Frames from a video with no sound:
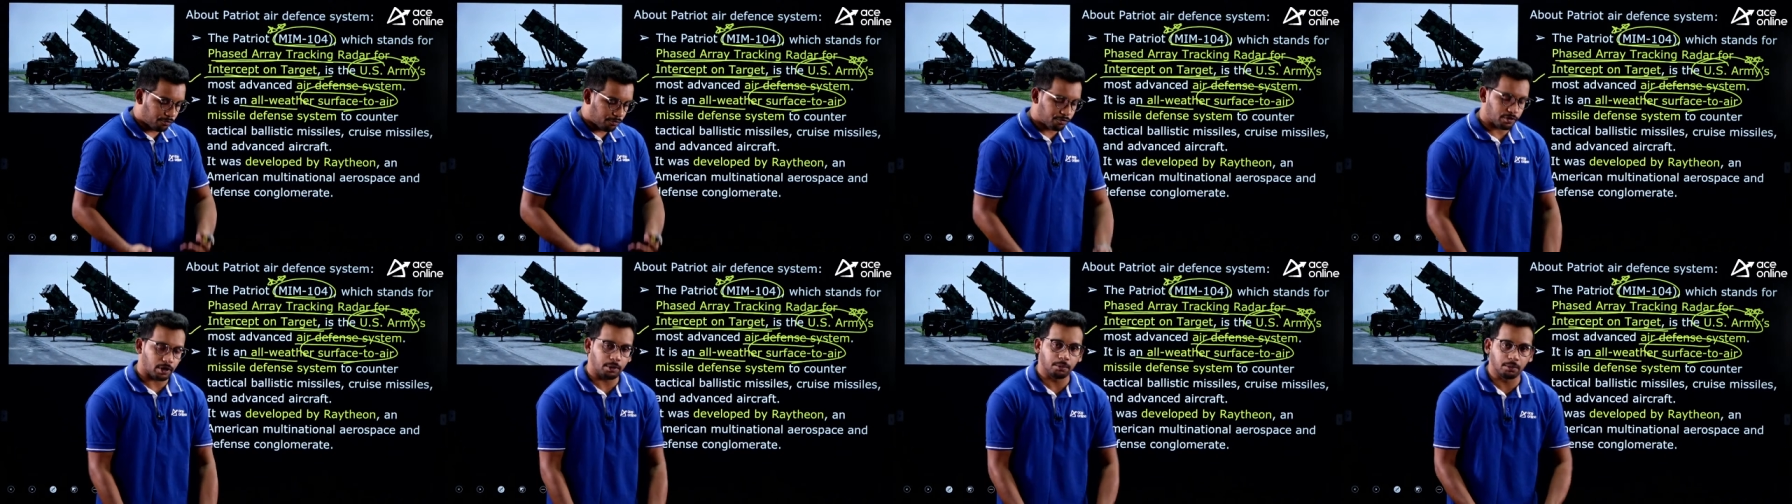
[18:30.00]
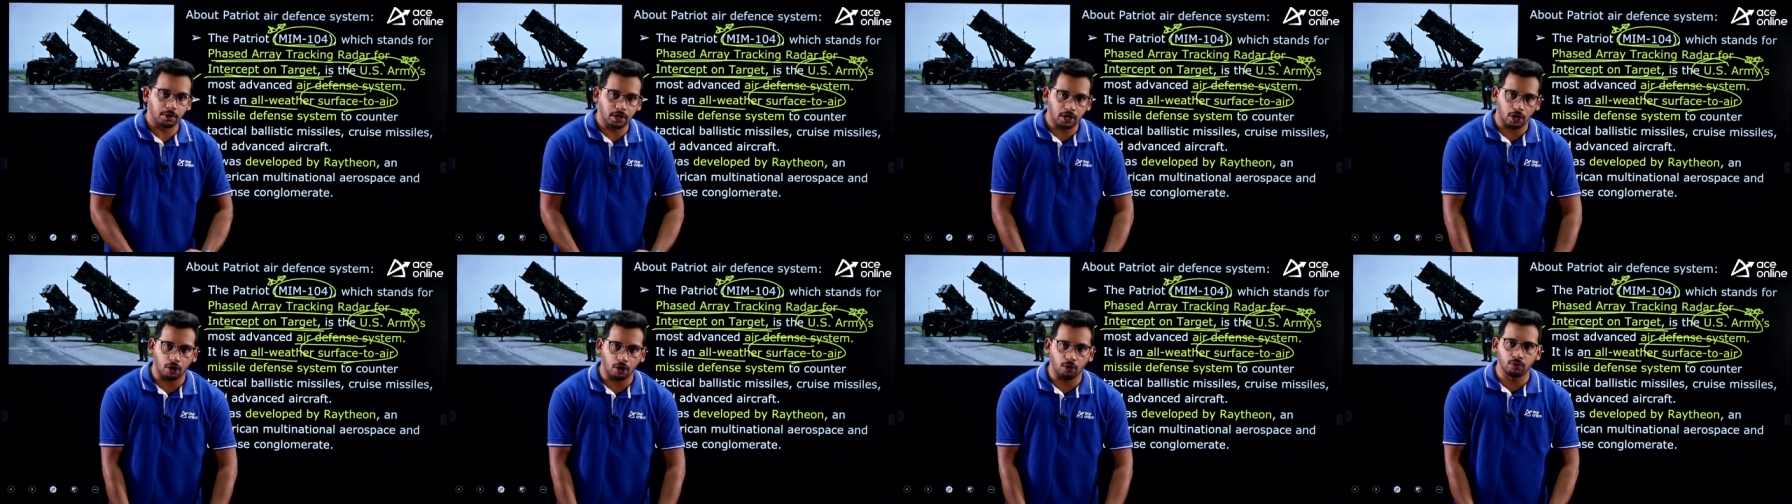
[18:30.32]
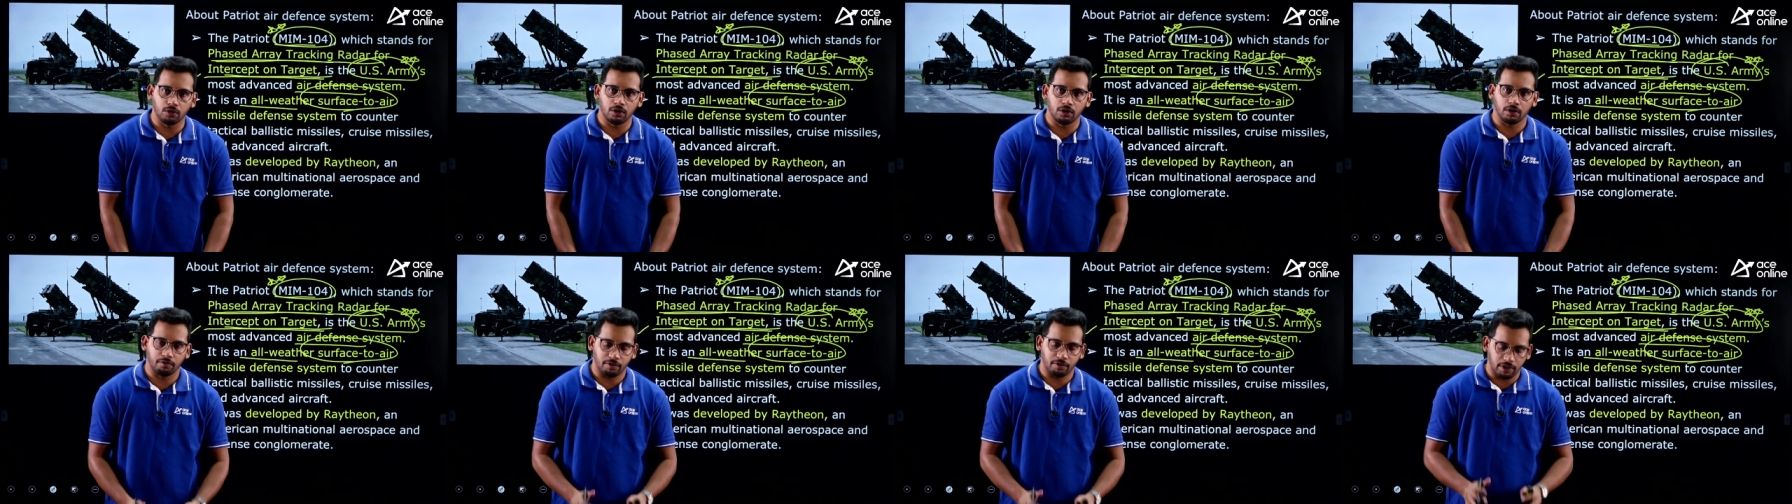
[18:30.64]
from
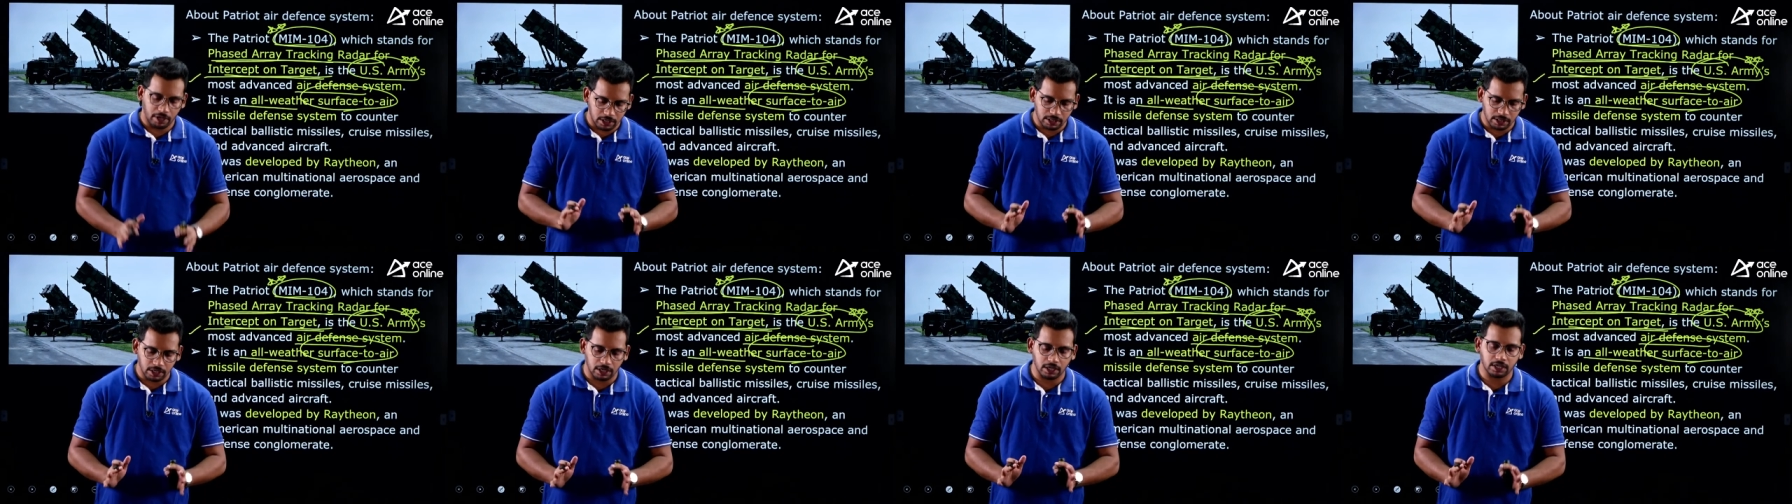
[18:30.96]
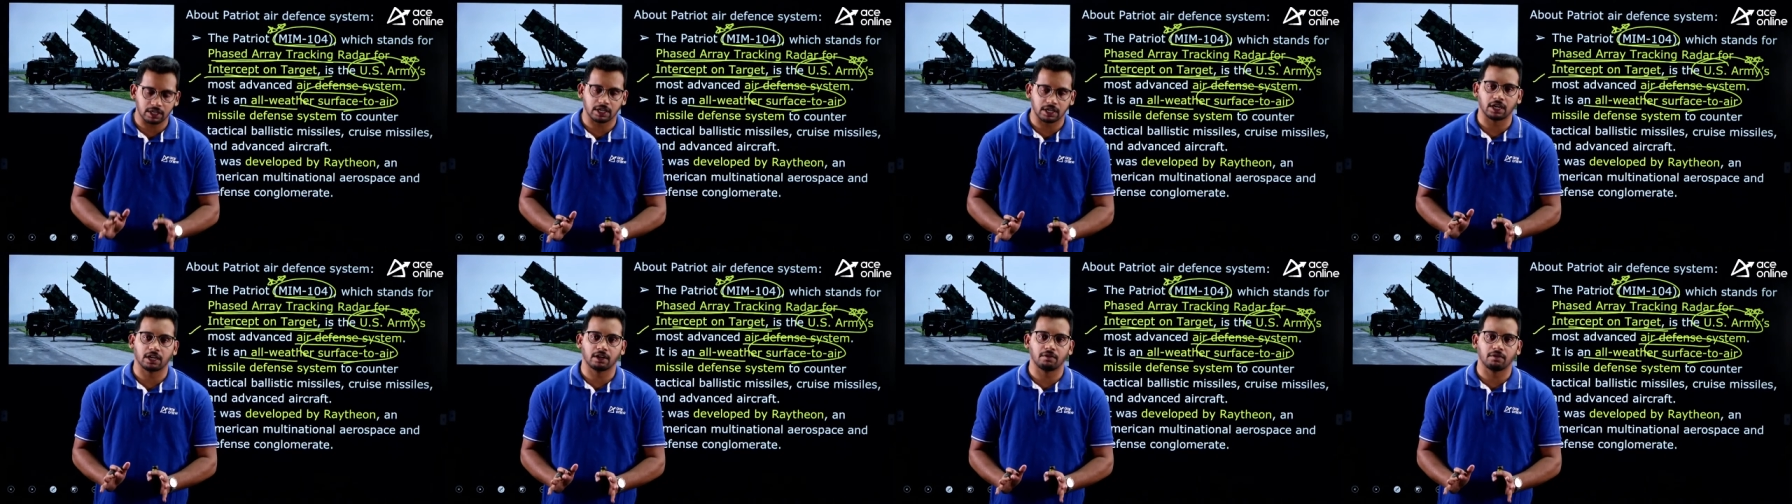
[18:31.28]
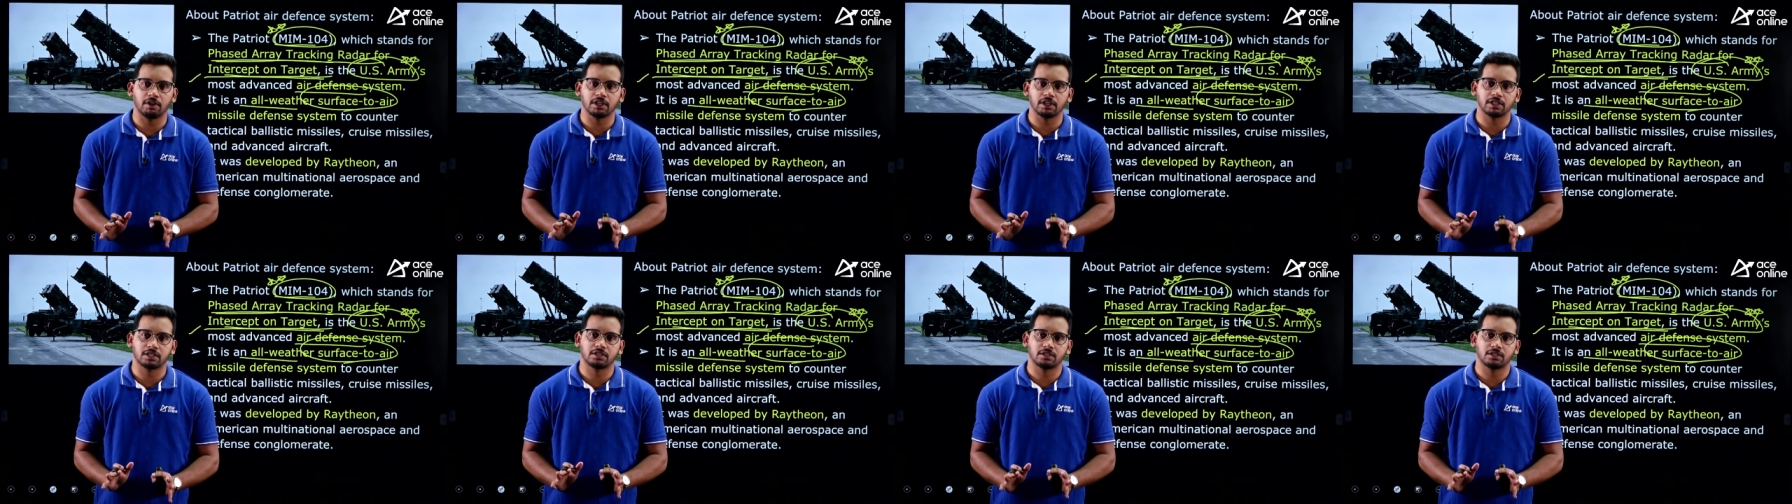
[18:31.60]
ground where the truck
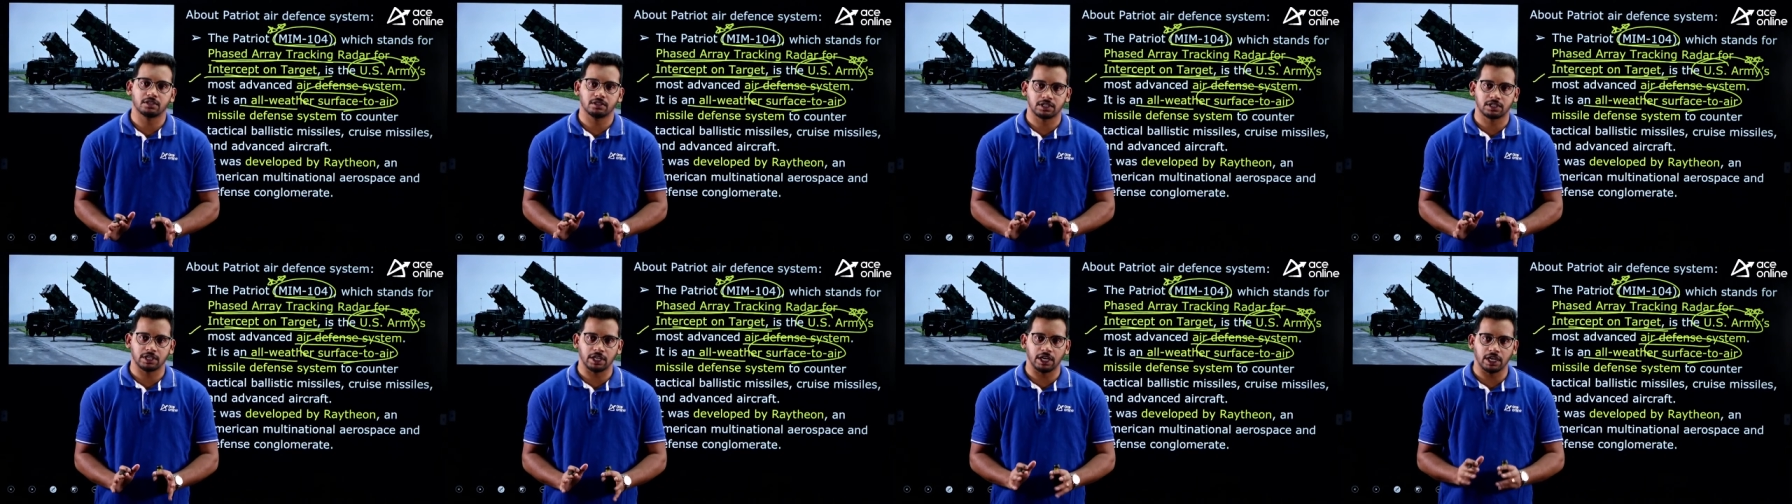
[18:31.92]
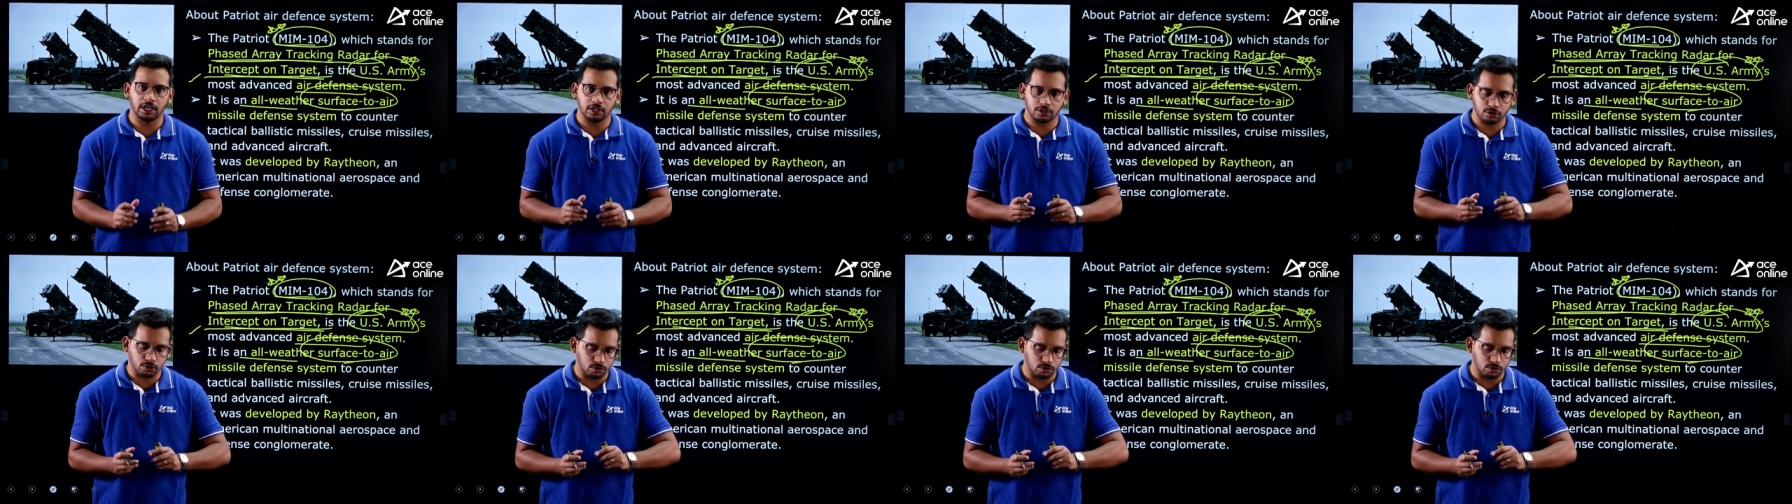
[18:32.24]
was stayed.